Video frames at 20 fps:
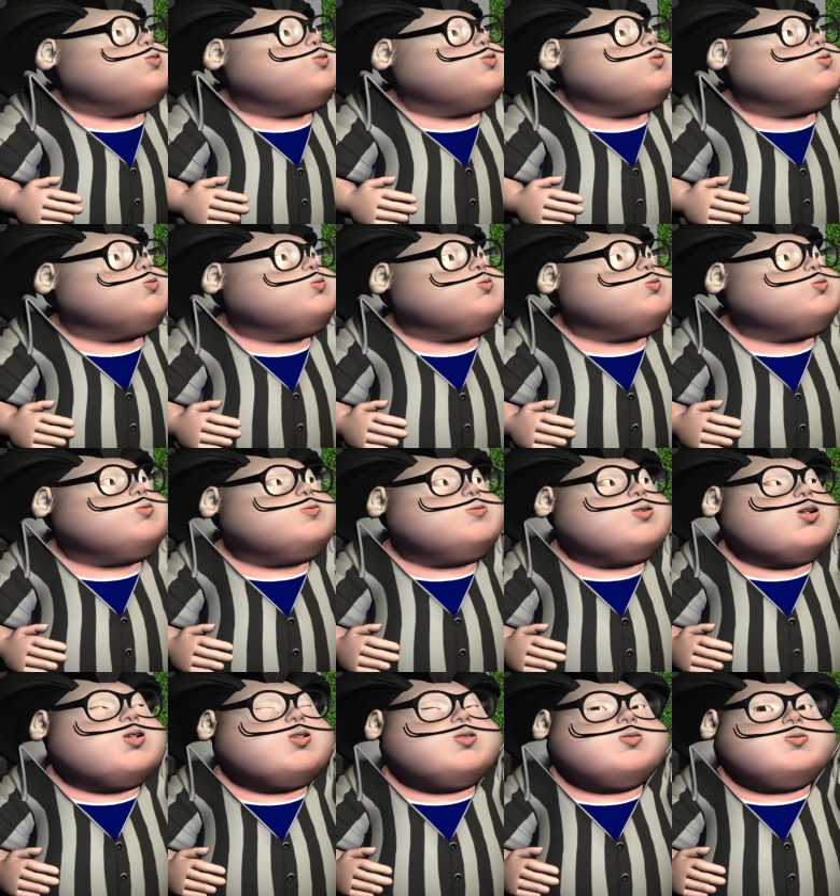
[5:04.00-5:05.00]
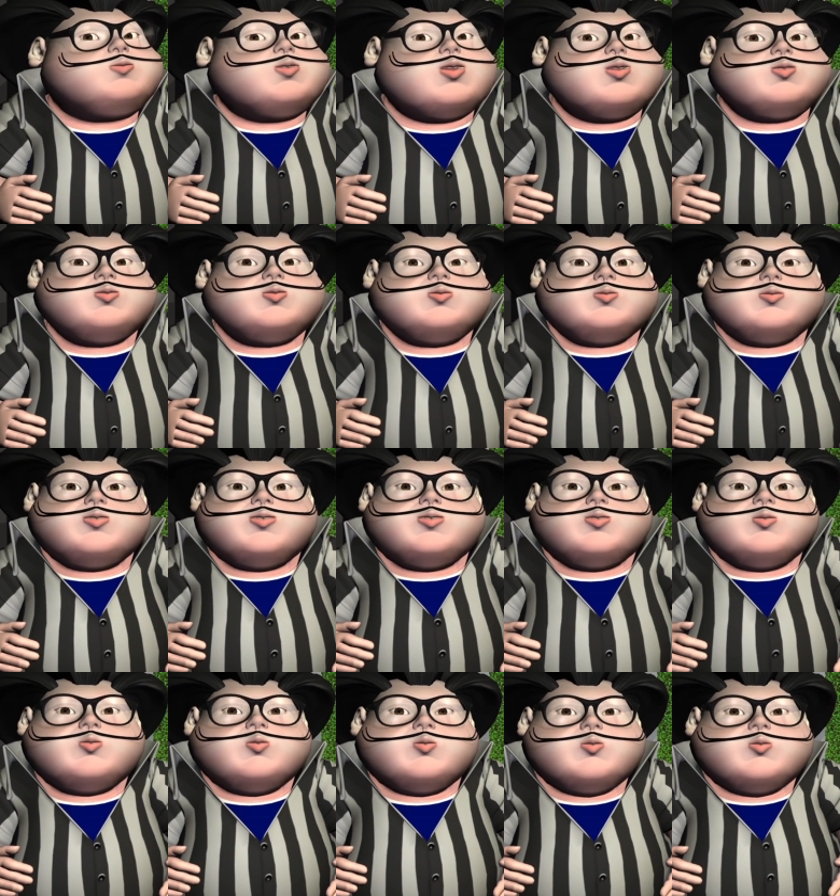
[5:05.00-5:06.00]
point B, bearing A
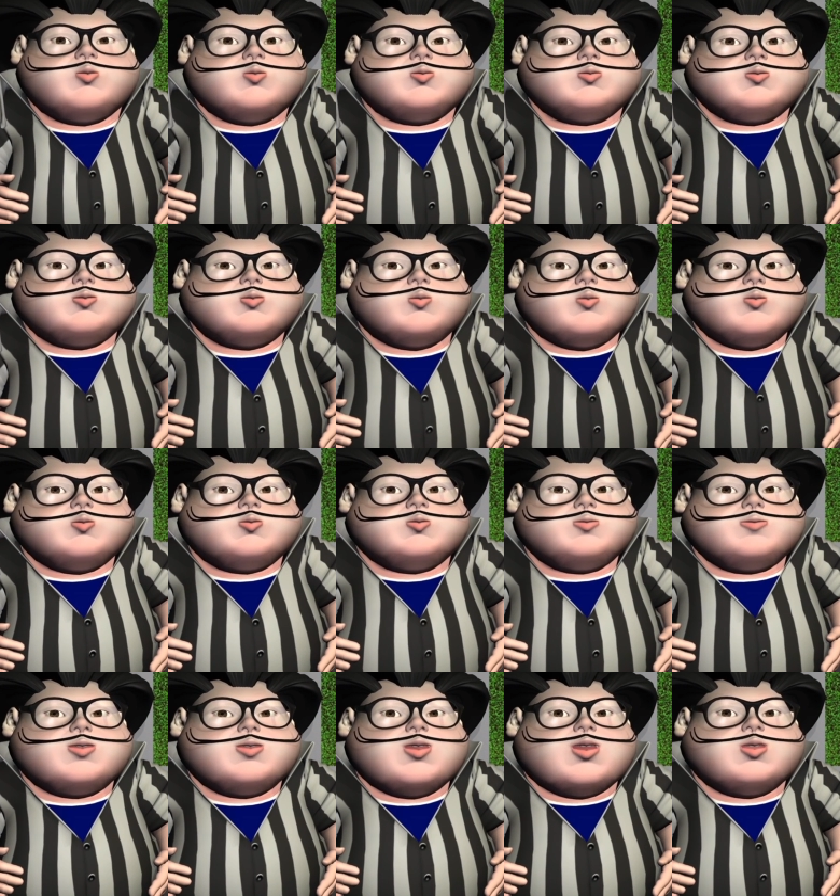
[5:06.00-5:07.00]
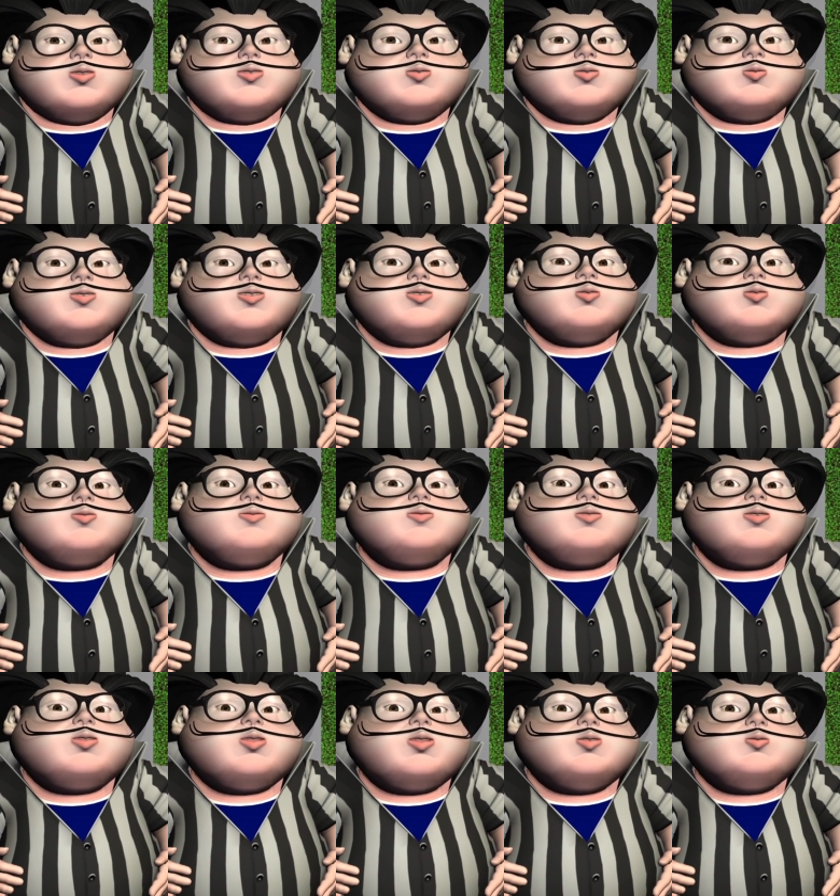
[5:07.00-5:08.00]
is equivalent to alpha
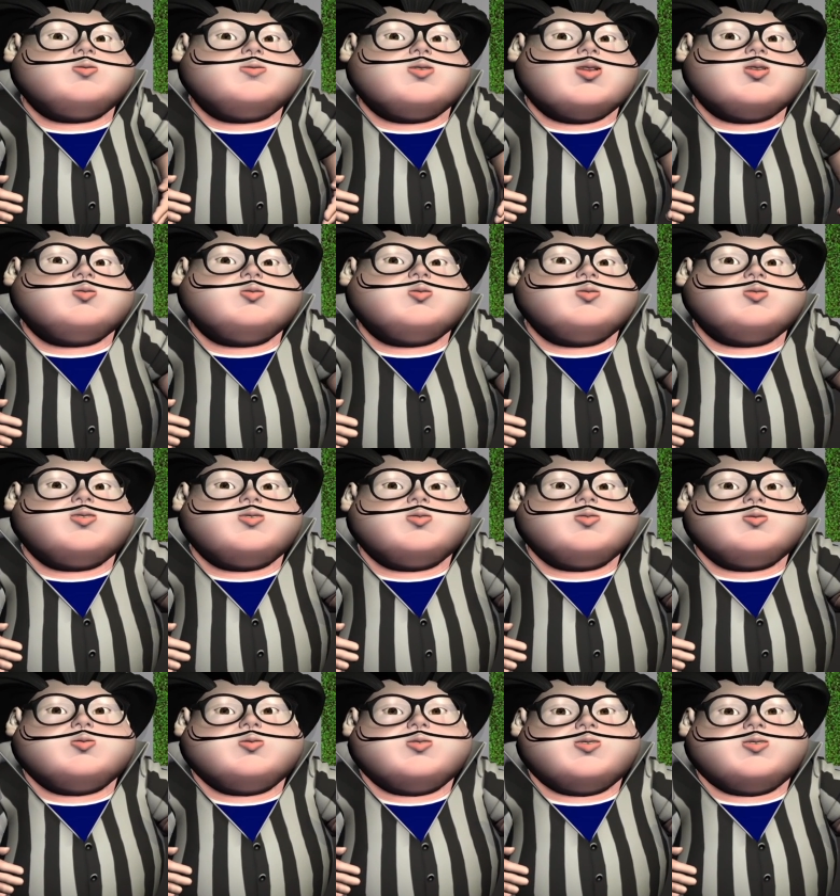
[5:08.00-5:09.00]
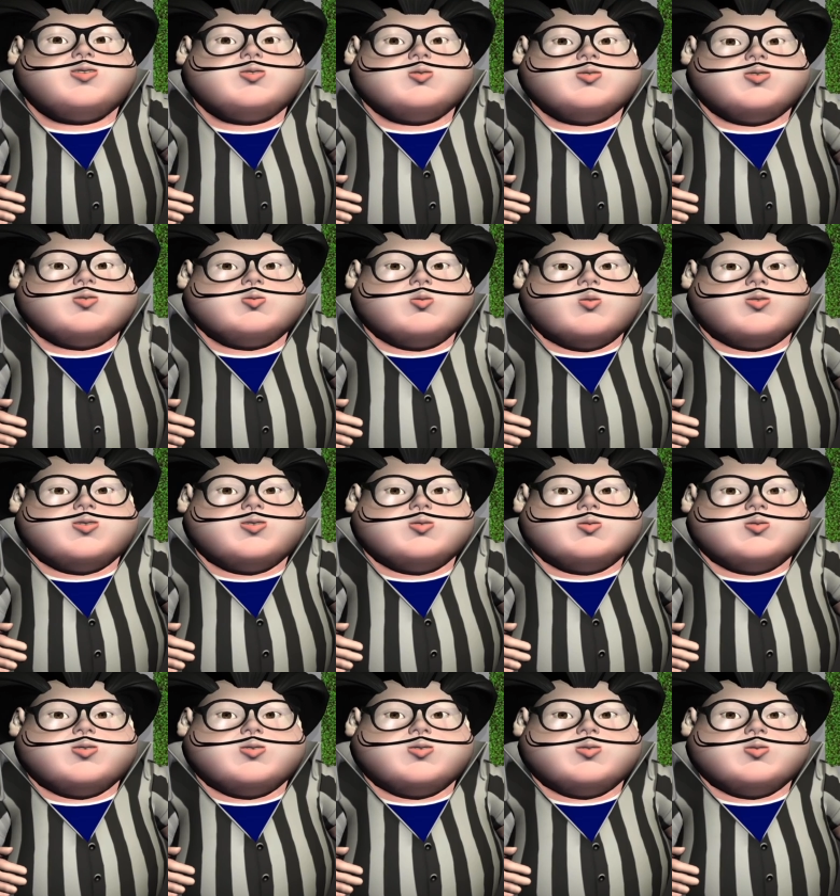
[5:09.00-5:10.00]
2 plus bearing C. Using
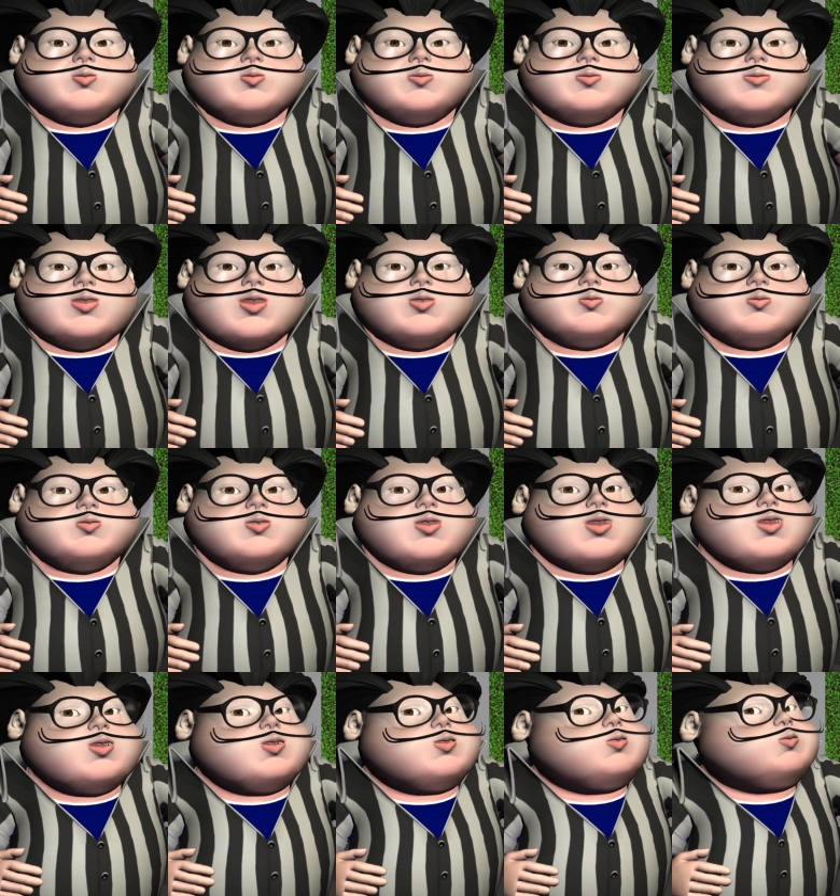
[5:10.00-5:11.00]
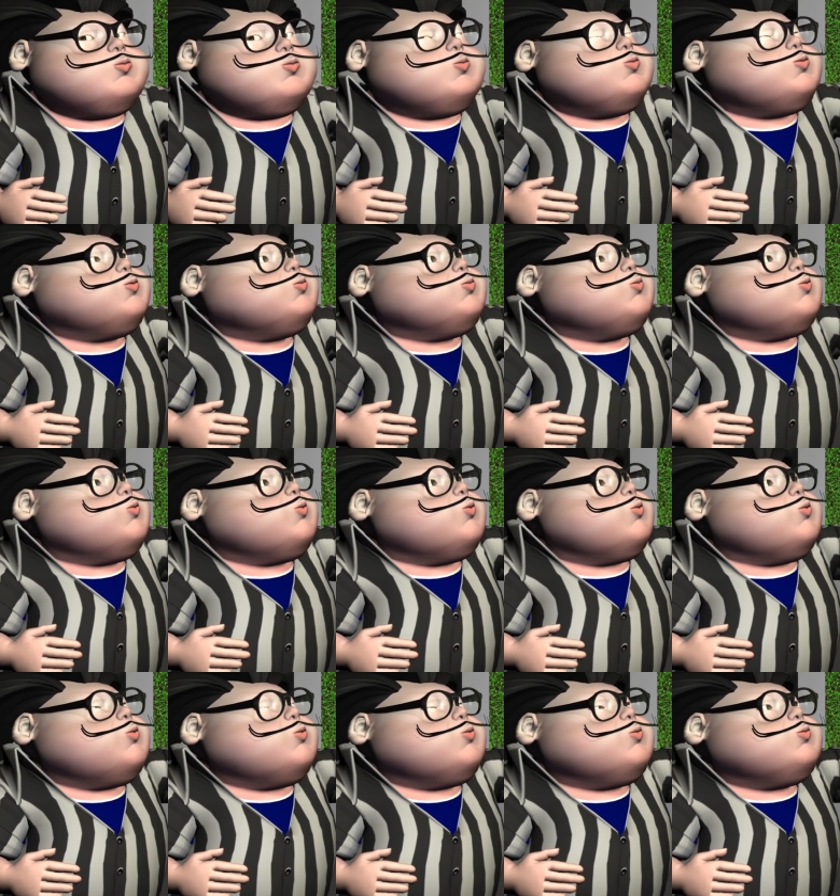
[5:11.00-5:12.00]
point C, bearing A is
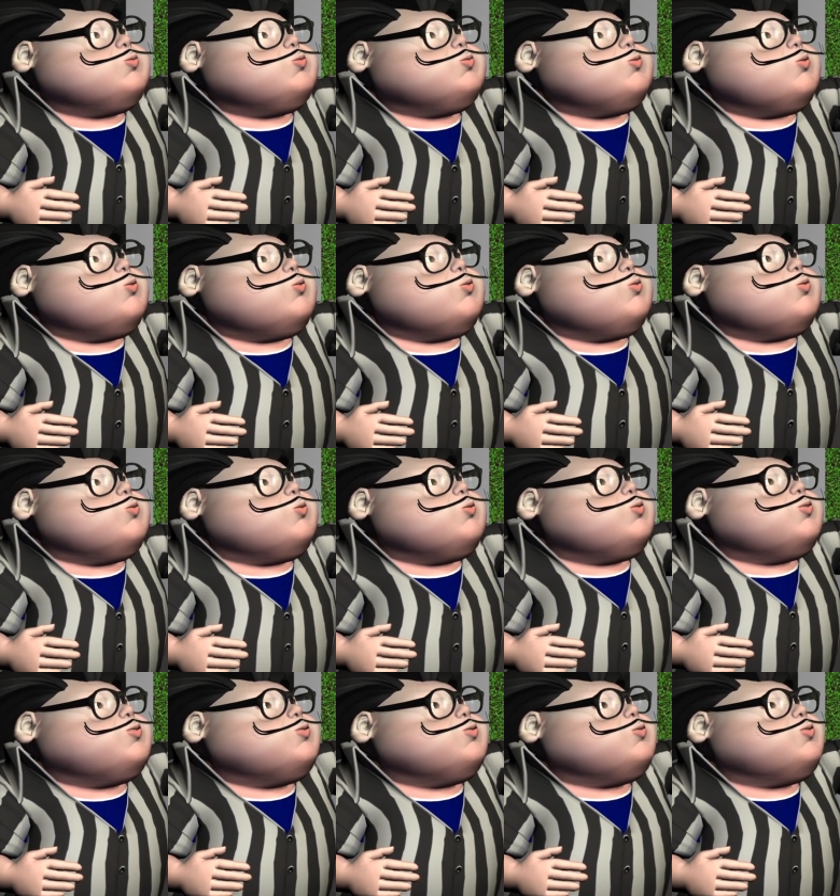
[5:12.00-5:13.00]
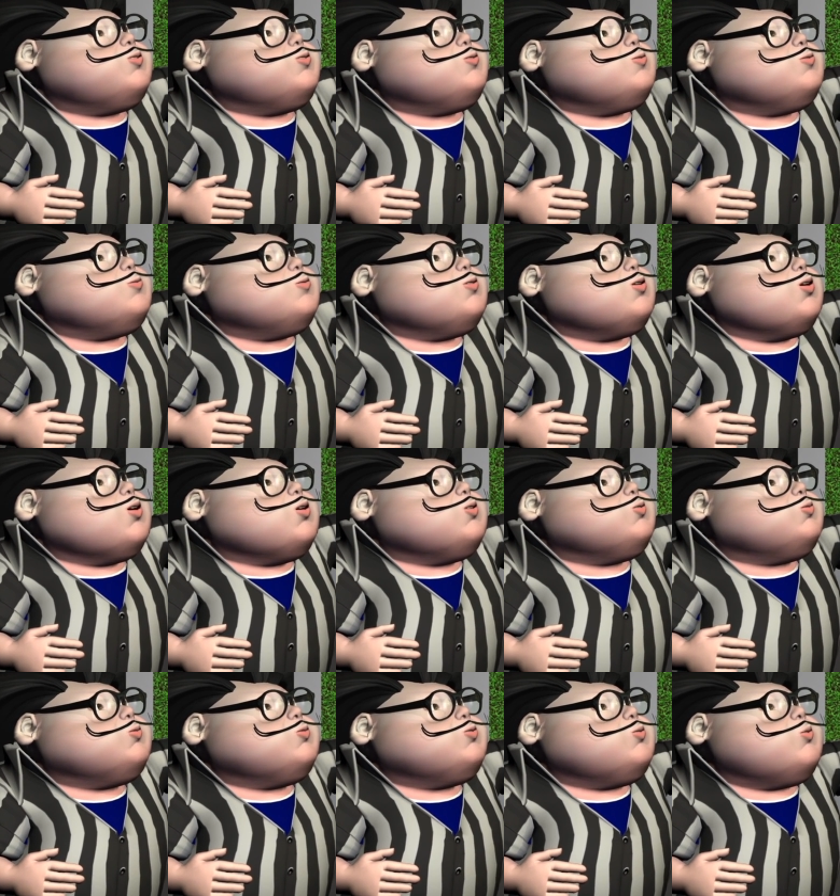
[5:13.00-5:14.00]
equivalent to 180
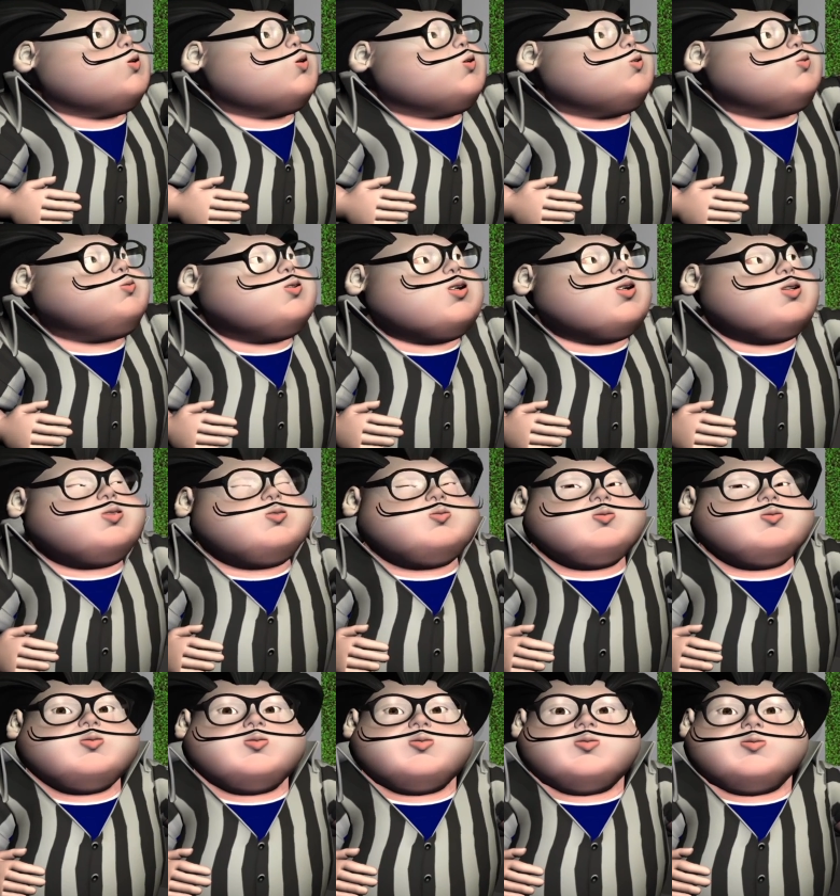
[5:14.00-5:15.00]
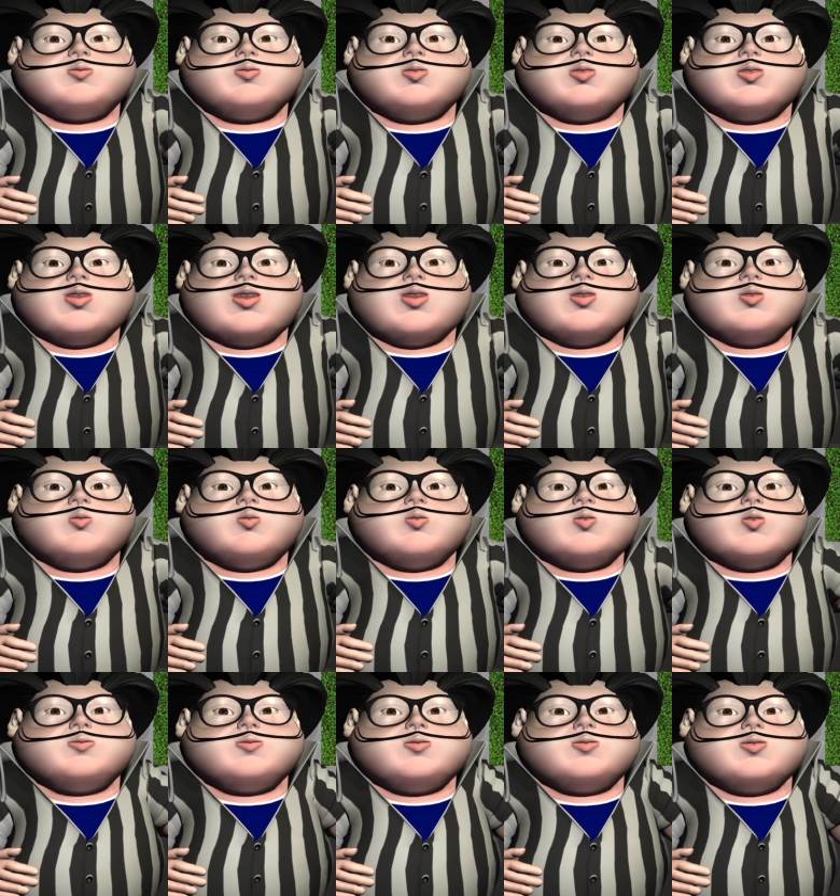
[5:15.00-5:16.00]
minus the total of alpha 3 plus
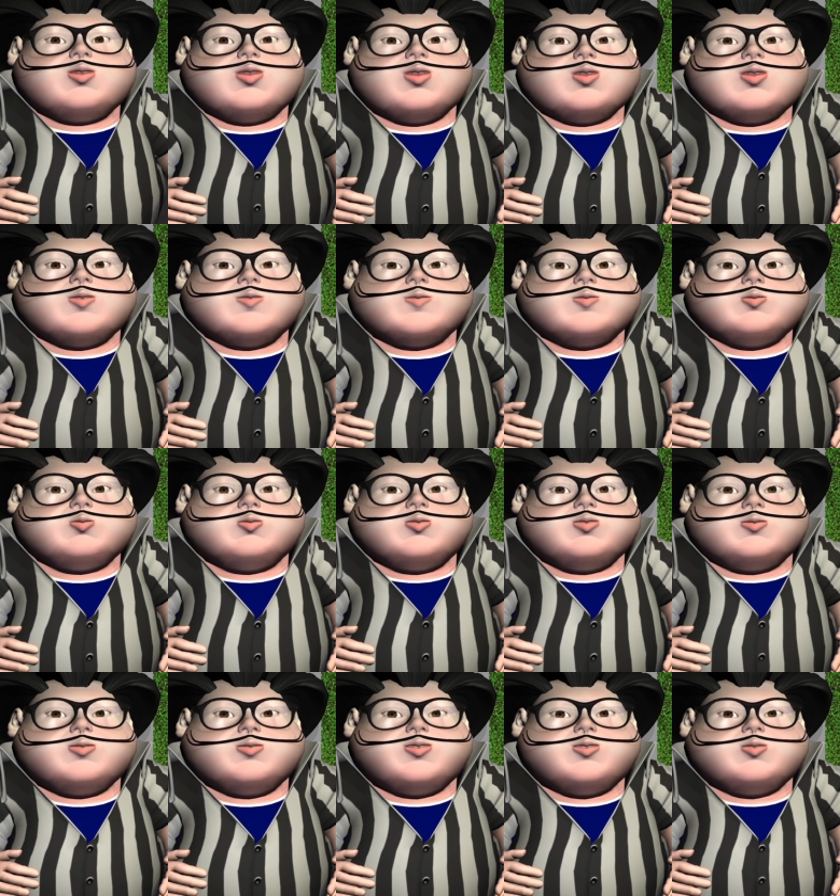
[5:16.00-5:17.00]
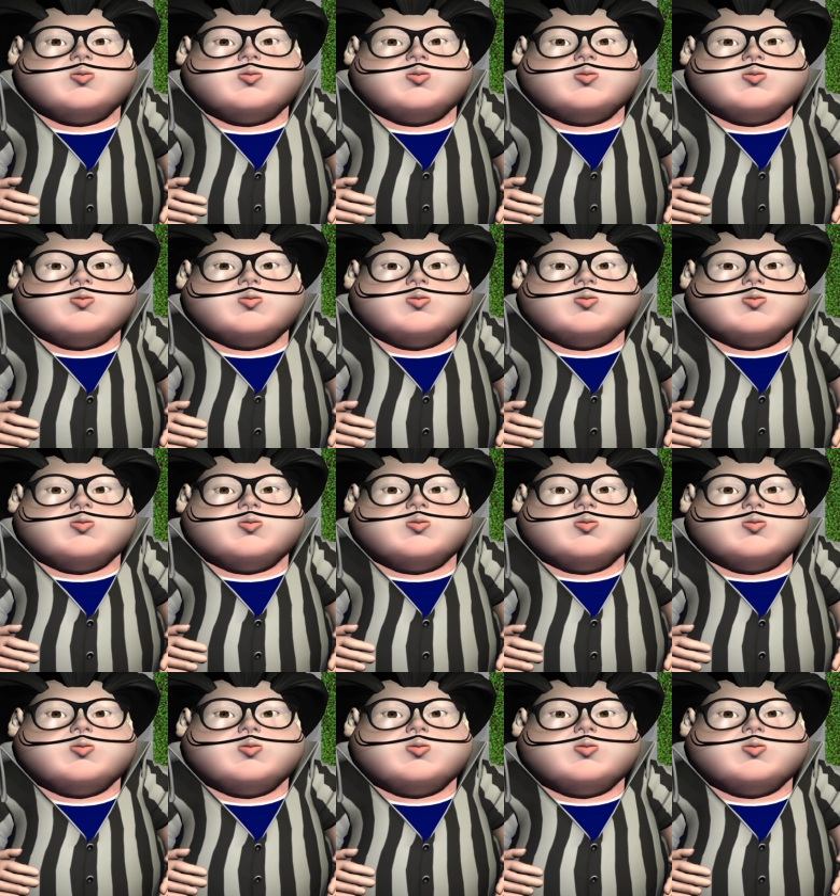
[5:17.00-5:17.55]
alpha 1 minus bearing B.